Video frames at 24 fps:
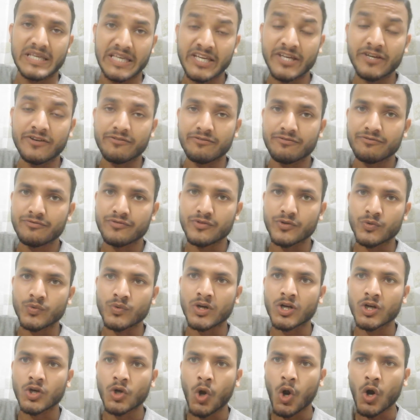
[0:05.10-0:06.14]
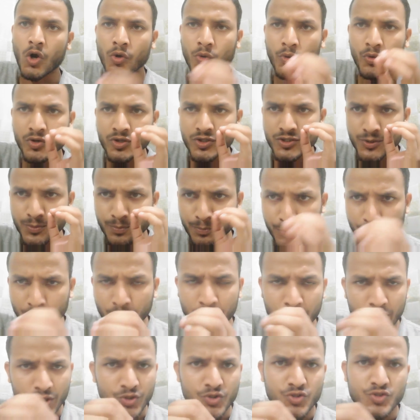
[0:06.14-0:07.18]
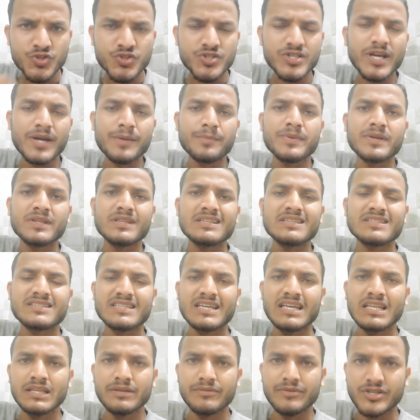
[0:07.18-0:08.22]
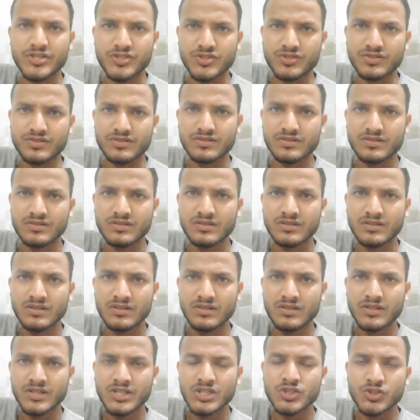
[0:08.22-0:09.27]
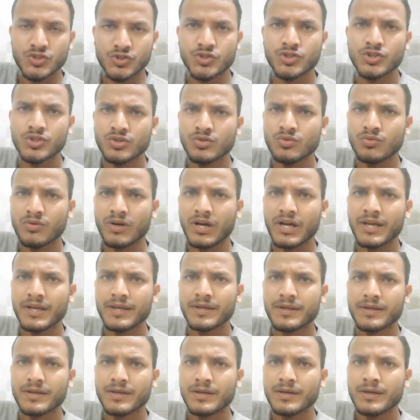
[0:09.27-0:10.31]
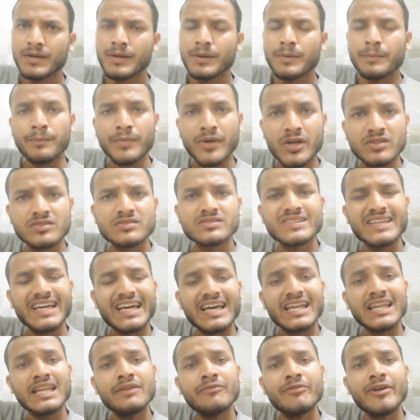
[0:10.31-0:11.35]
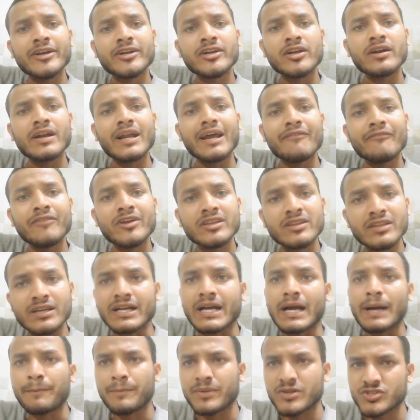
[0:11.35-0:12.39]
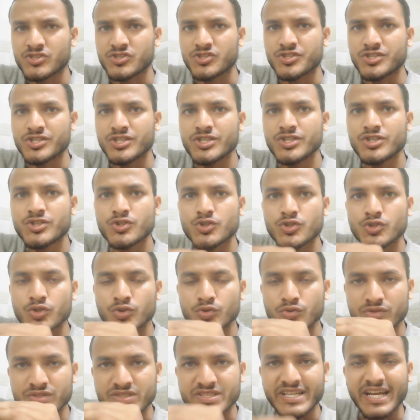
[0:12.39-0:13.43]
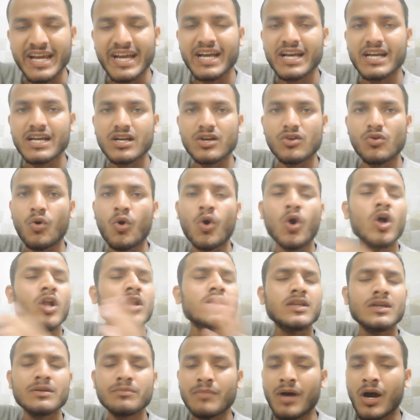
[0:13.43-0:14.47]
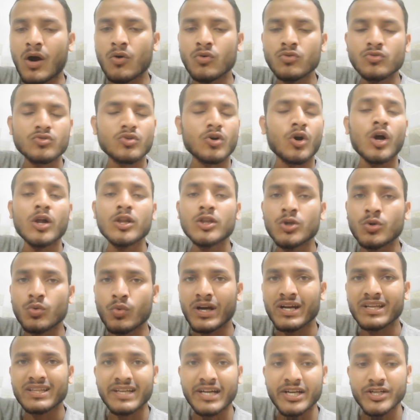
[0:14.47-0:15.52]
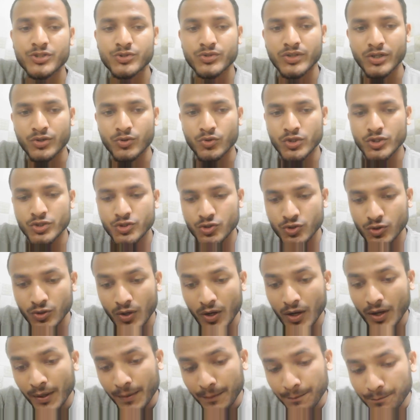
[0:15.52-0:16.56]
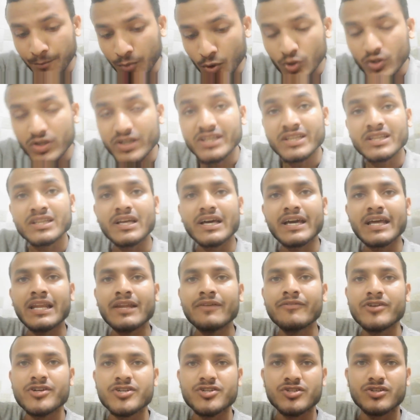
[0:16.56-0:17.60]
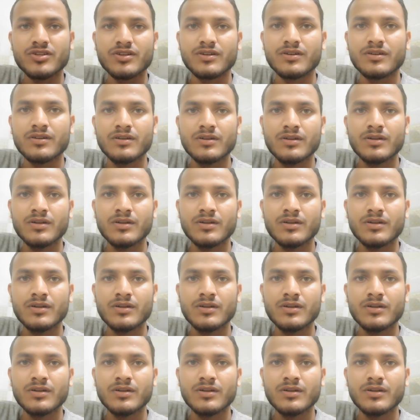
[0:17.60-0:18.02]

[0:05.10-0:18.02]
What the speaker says: if you are not going to put your step in this elevator. Do you know why? Because the elevator having the capacity to take all the amount, all the weight that you are going to put in the elevator.